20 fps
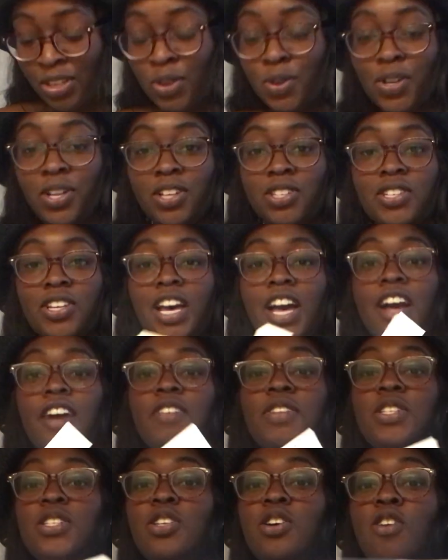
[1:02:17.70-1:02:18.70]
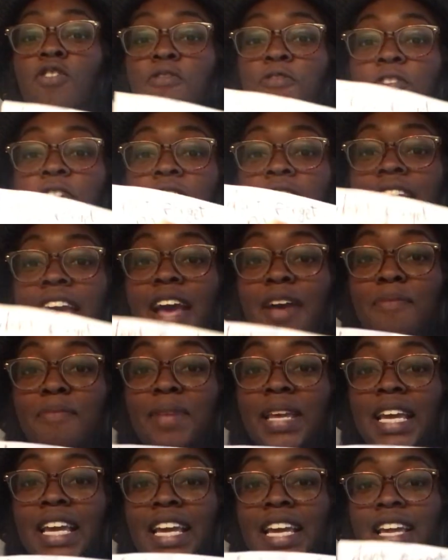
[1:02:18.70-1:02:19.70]
You also have don't forget
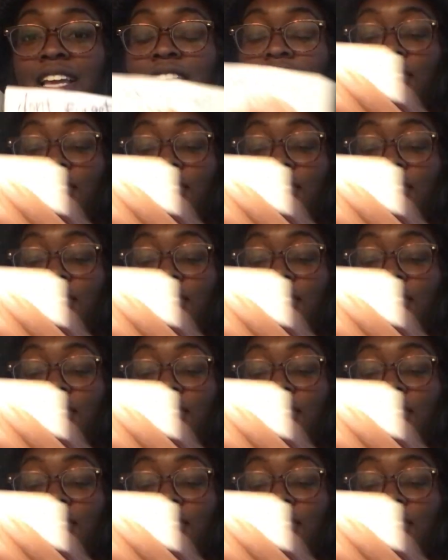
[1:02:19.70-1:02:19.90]
me.